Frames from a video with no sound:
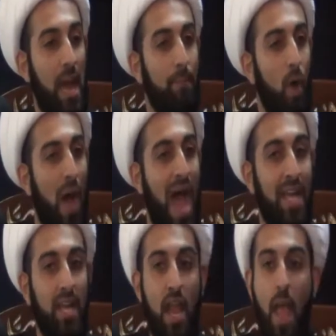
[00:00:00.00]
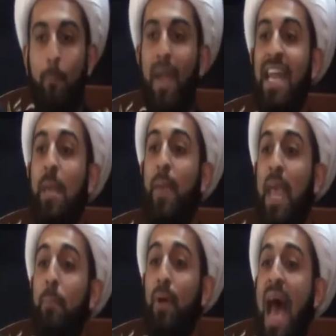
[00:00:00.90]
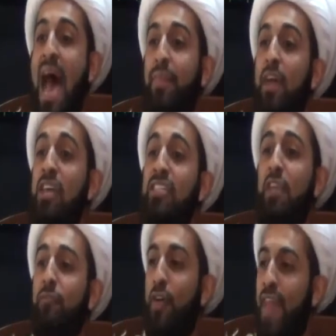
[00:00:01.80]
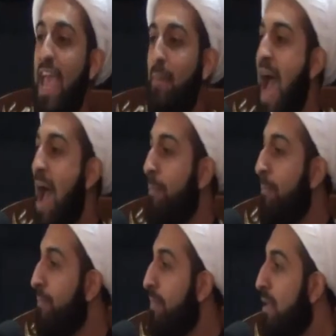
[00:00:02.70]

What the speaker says: Number one, many people are thirsty for the Imam.